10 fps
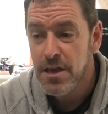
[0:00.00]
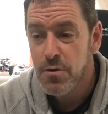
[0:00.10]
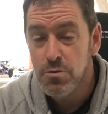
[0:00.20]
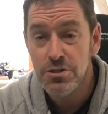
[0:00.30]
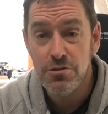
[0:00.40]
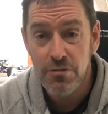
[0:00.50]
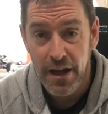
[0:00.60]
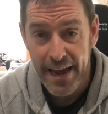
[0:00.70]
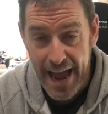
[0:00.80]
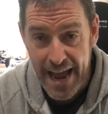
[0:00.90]
Would you
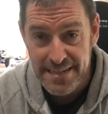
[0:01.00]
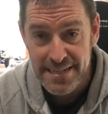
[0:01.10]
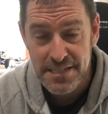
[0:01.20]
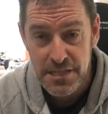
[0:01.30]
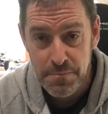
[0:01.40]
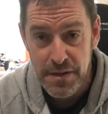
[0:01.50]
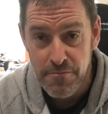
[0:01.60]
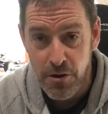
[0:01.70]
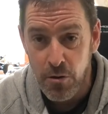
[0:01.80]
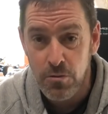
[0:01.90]
like access to the
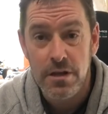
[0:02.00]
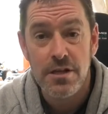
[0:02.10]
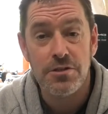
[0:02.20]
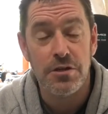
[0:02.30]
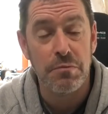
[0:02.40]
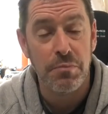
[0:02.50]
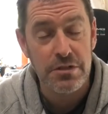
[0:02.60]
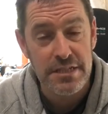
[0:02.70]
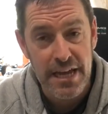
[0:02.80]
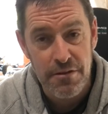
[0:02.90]
B-roll so you can
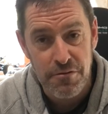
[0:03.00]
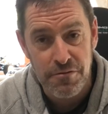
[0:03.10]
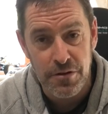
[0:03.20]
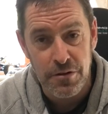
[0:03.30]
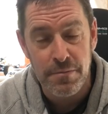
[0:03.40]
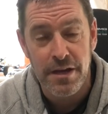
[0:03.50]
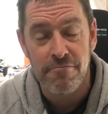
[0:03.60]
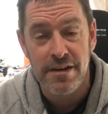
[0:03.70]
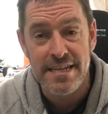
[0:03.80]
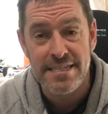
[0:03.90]
put together a film
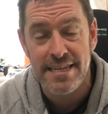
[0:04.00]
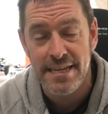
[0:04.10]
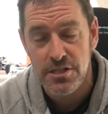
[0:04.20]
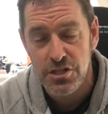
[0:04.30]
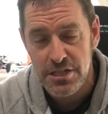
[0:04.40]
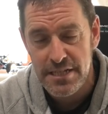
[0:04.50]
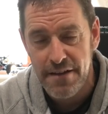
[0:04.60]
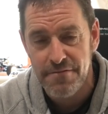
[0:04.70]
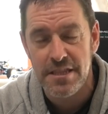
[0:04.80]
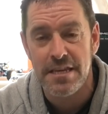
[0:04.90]
and release it just
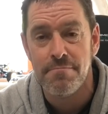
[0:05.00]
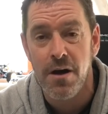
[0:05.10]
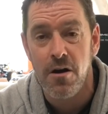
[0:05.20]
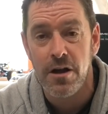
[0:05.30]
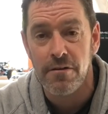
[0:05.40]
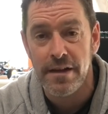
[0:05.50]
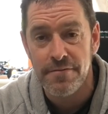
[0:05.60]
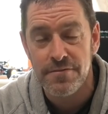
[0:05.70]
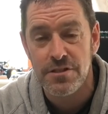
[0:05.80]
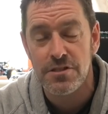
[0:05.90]
after the embargo
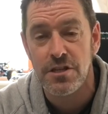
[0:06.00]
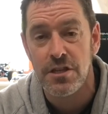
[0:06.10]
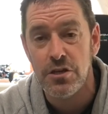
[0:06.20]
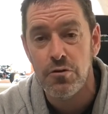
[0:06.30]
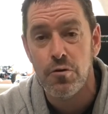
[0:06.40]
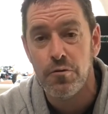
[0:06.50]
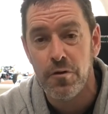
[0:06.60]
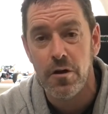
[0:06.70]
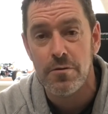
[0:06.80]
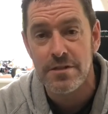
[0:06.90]
lifts so that your
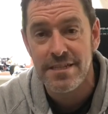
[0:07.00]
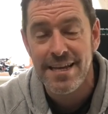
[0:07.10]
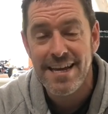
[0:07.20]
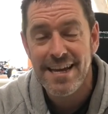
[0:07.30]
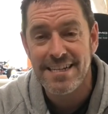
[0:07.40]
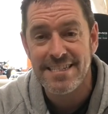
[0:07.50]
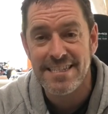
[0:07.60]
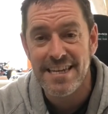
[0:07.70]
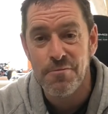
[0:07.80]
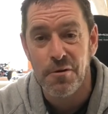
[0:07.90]
followers can
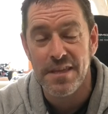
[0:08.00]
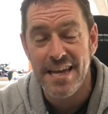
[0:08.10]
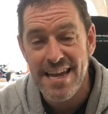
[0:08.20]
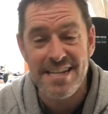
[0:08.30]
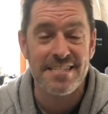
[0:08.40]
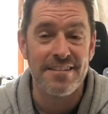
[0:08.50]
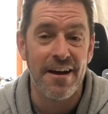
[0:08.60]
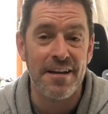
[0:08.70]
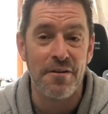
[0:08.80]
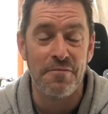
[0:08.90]
see what the
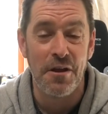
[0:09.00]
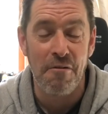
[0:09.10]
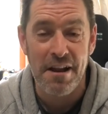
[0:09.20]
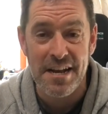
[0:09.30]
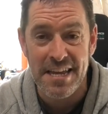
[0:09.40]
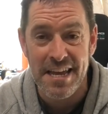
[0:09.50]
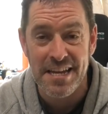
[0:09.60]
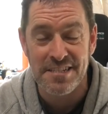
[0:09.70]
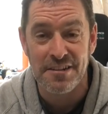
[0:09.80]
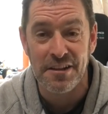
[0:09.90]
inside of the Grenadier
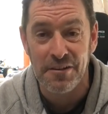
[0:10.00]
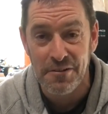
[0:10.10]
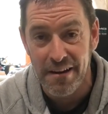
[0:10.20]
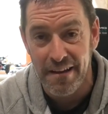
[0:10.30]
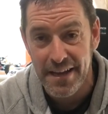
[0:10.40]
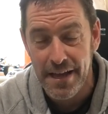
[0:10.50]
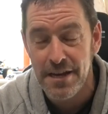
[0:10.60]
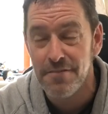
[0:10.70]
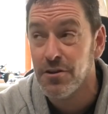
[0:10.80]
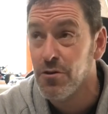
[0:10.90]
is gonna look like?"
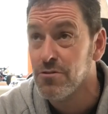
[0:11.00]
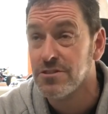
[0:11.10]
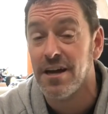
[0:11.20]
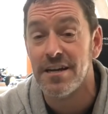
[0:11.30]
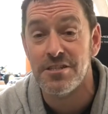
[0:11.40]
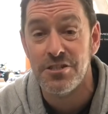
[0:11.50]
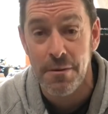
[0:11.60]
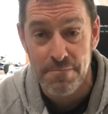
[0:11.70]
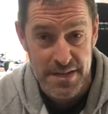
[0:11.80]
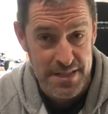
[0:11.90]
And of course, I
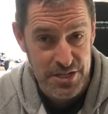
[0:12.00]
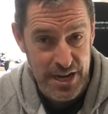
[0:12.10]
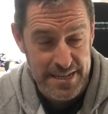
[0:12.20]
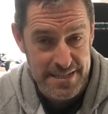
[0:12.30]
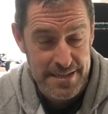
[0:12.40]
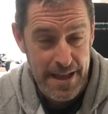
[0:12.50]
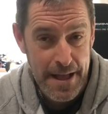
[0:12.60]
jumped at the chance.